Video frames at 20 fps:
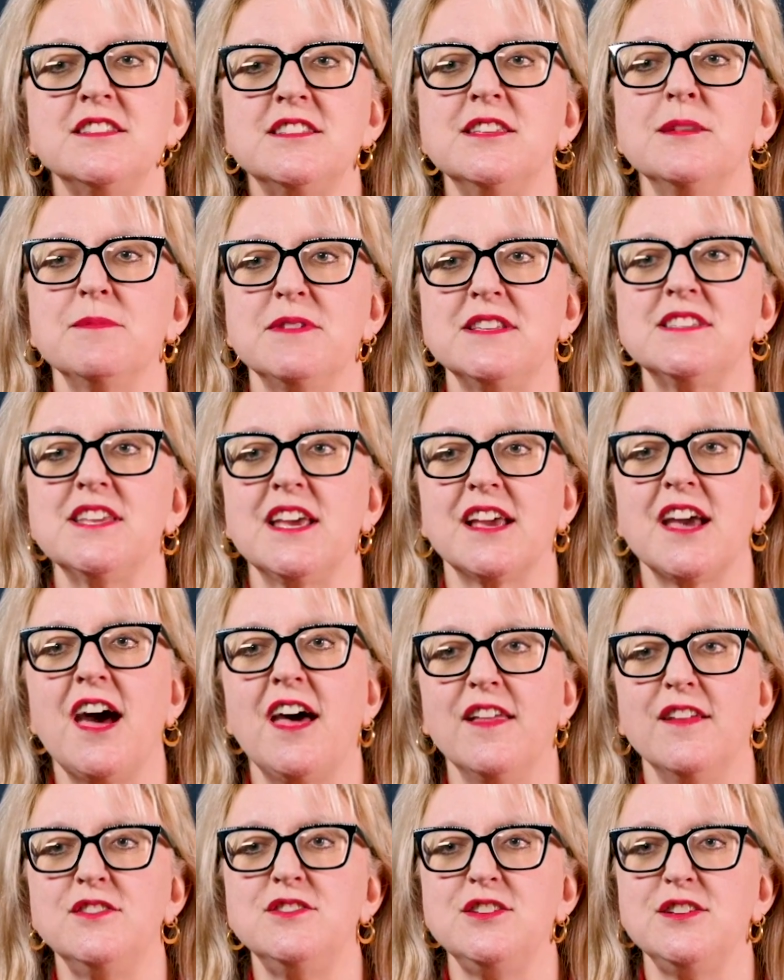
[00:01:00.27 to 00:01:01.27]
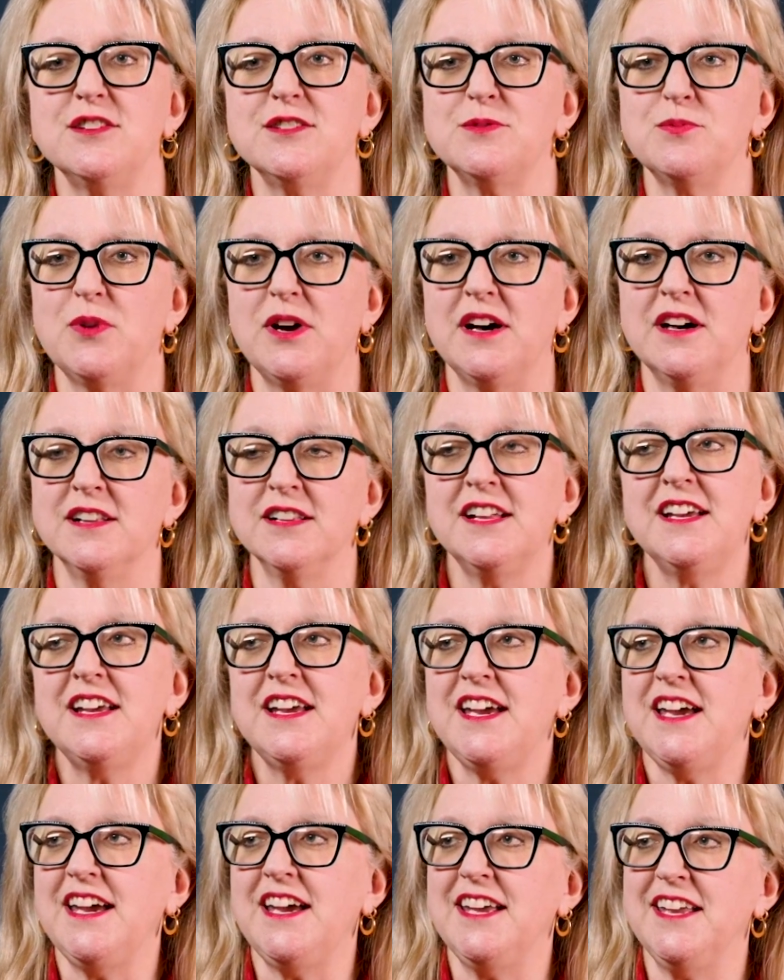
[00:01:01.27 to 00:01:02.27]
some of the psychology as well,
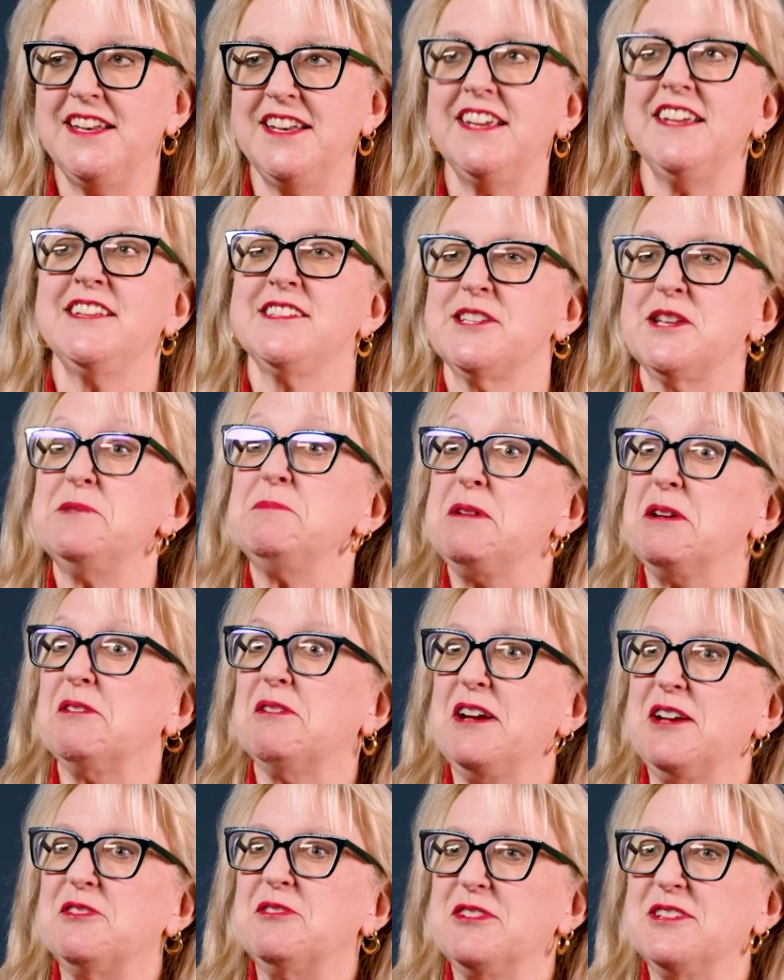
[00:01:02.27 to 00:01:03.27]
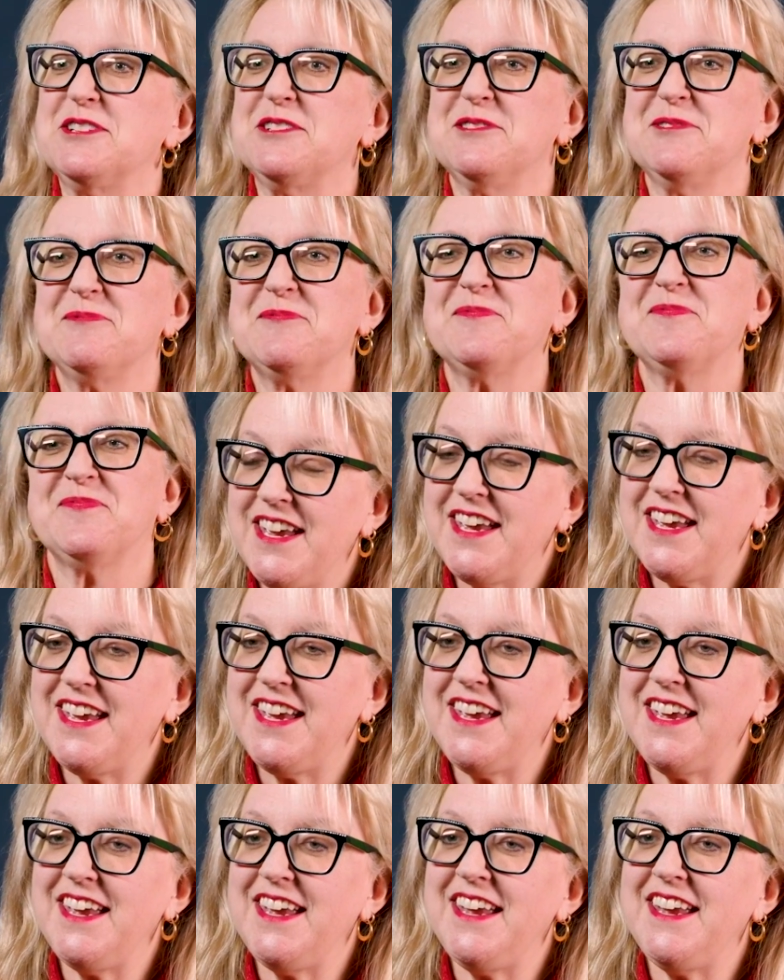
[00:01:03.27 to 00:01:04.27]
and it's going to be a great course.
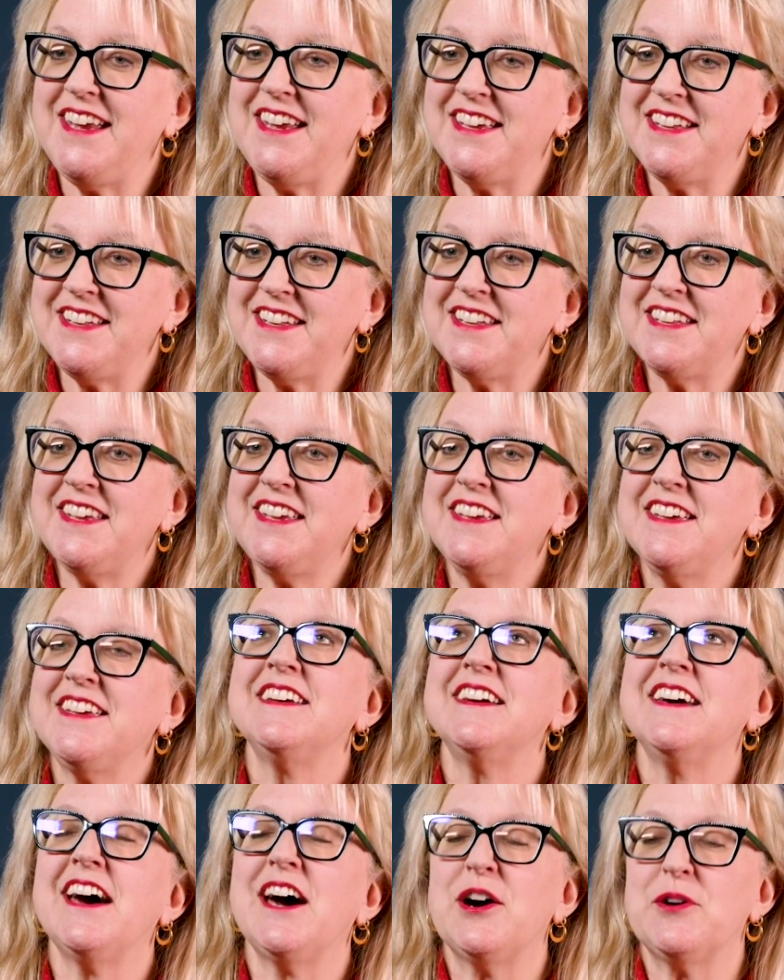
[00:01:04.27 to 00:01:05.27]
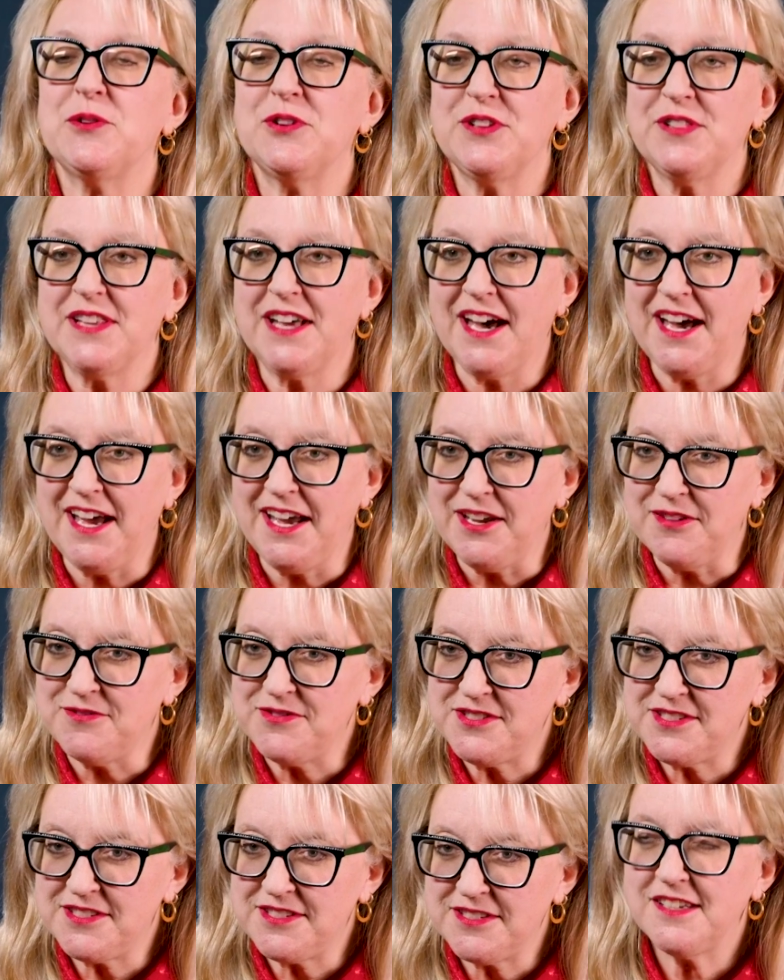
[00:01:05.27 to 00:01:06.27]
In our lives,
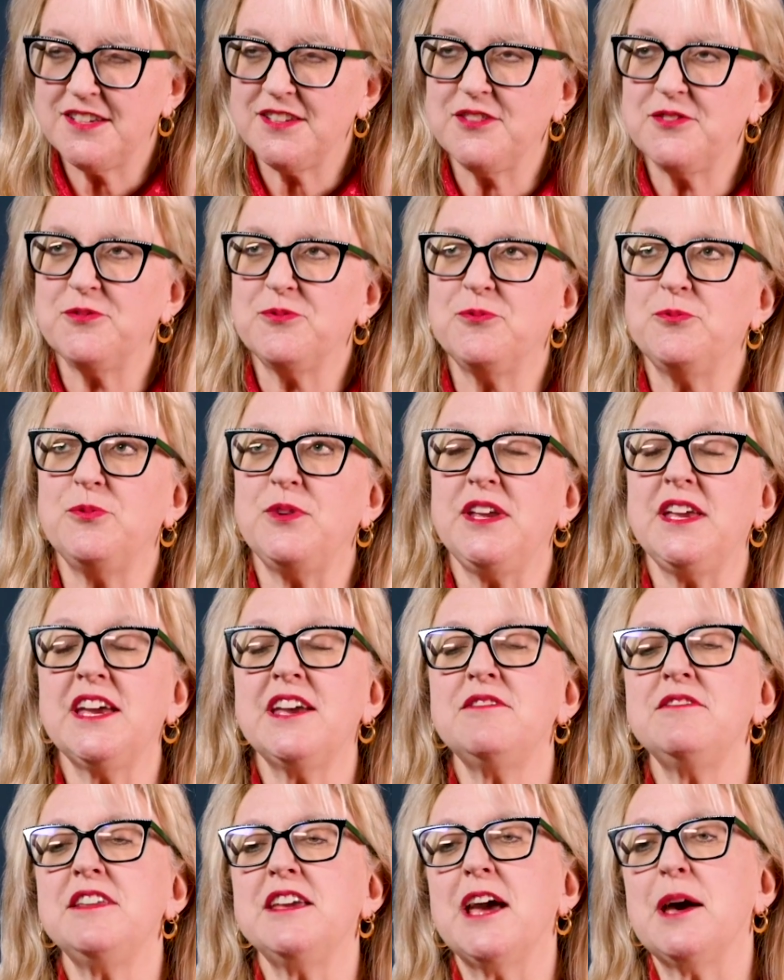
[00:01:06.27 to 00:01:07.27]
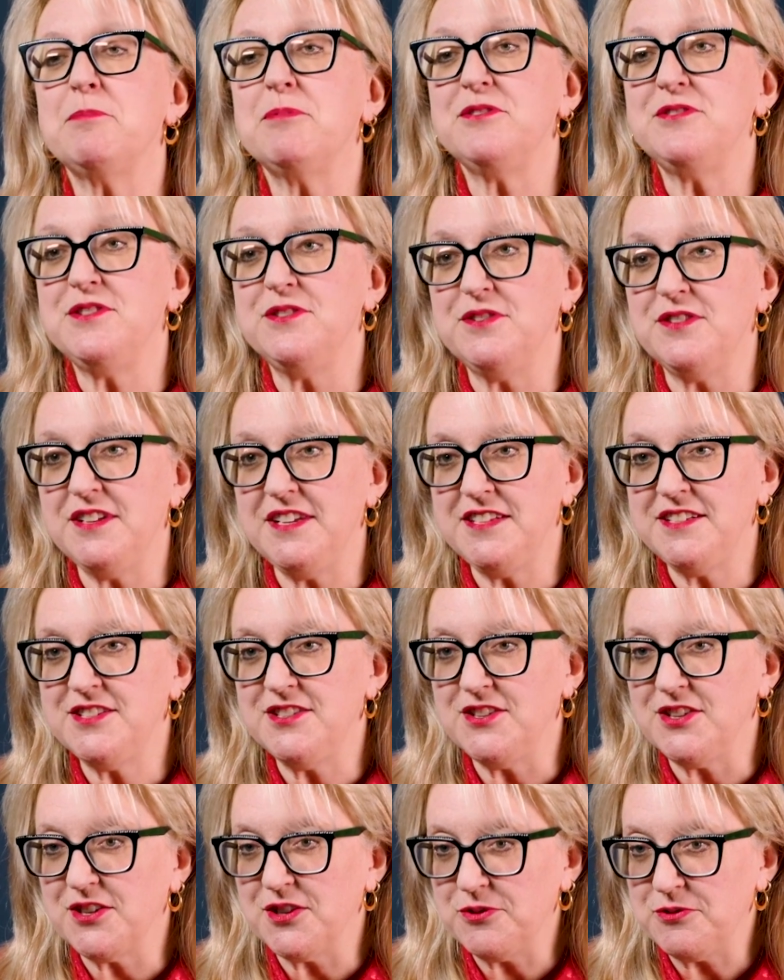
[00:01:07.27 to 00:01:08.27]
we have the opportunity to
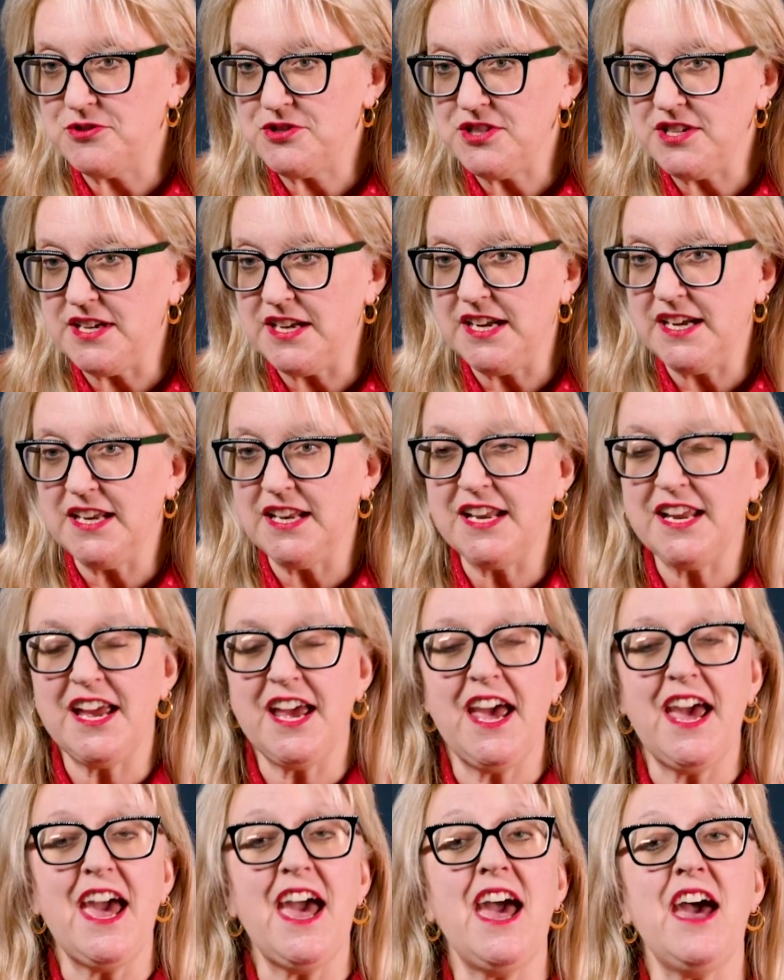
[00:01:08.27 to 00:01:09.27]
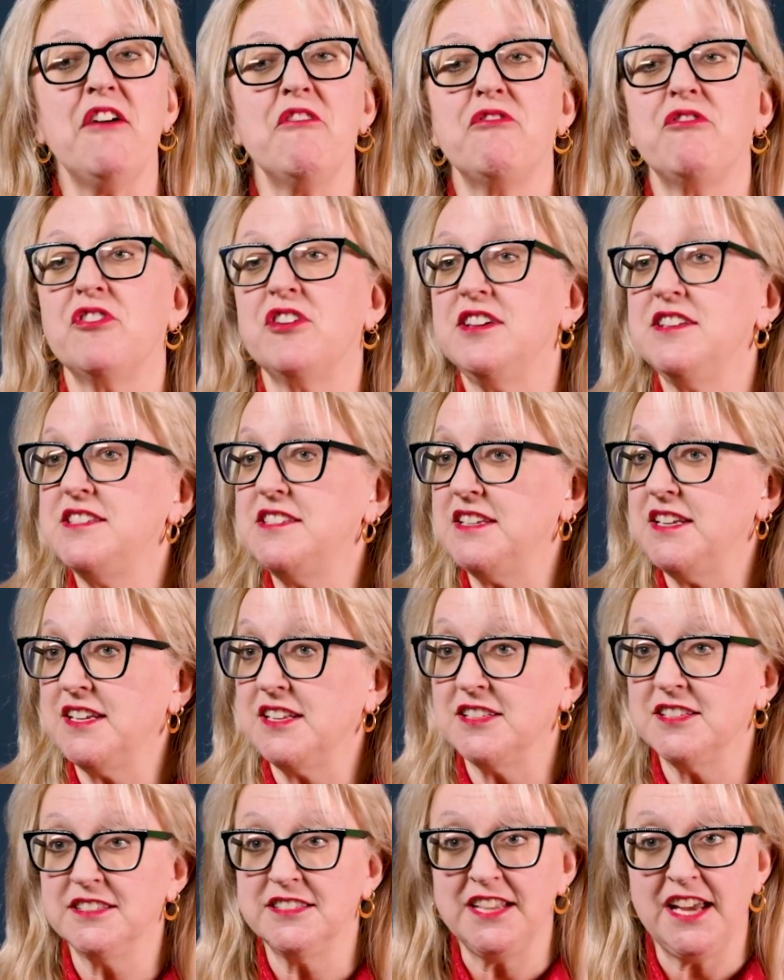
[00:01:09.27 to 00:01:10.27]
negotiate every
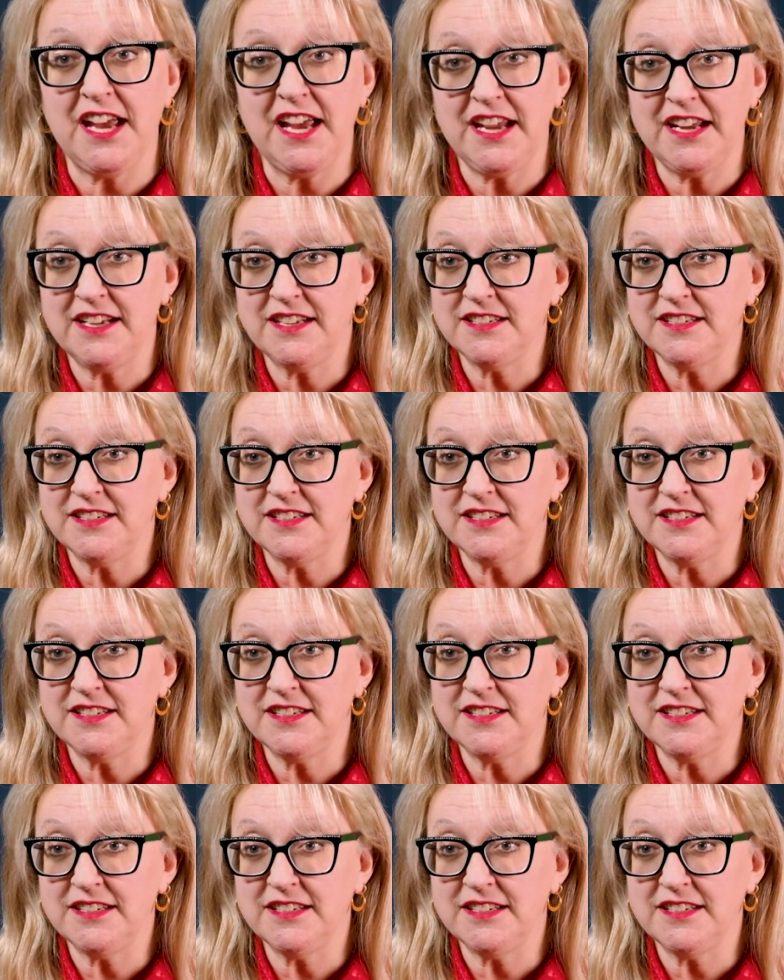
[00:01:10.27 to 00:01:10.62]
single day.